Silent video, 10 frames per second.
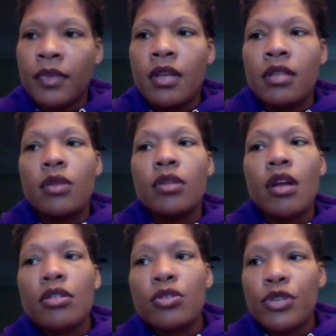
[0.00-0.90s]
So
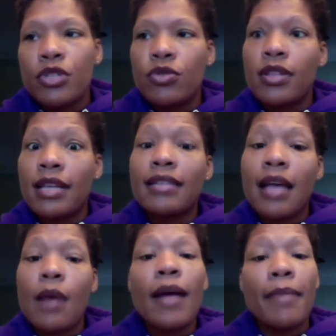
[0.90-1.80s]
long story short, that's
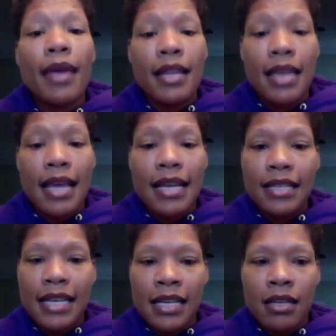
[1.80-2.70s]
how I met
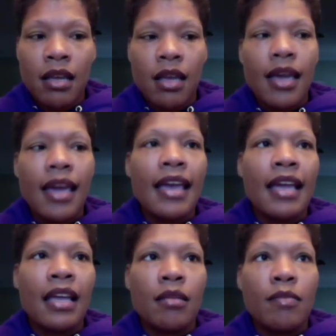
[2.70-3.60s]
Nadine
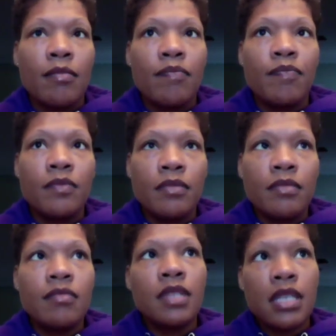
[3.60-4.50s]
and
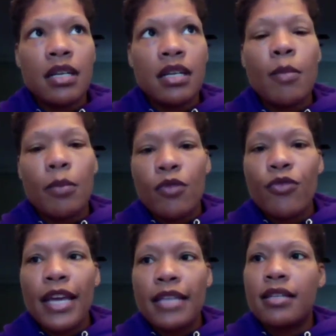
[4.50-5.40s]
did a couple of
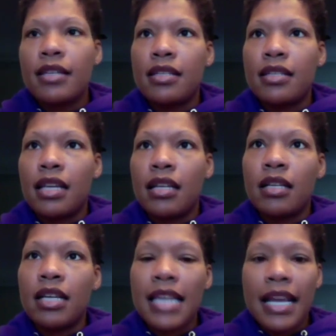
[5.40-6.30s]
races and
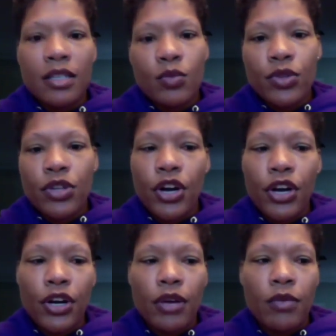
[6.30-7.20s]
connected with
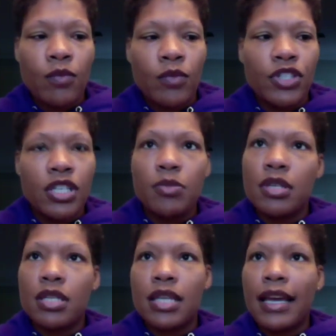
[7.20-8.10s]
her when she would
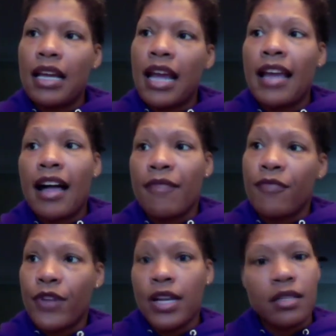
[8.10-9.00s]
say, "Hey, I have
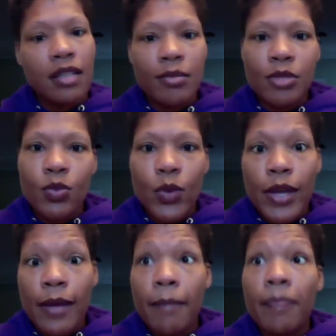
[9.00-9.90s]
friends, come
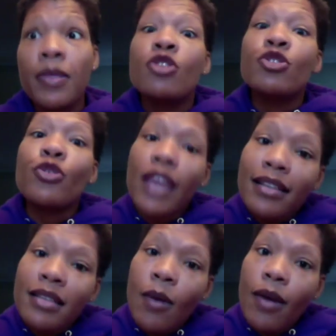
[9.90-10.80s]
swim." So
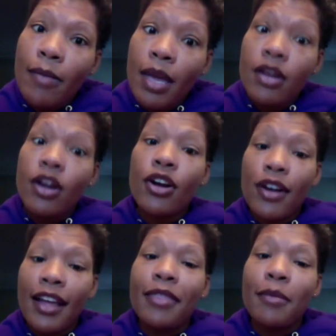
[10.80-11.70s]
that's how I met her
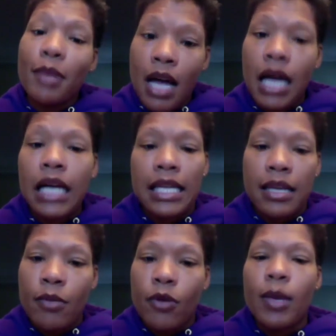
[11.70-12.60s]
and the Mahogany
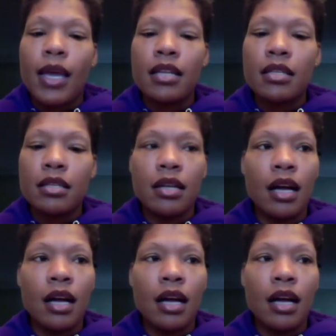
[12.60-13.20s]
Mermaids.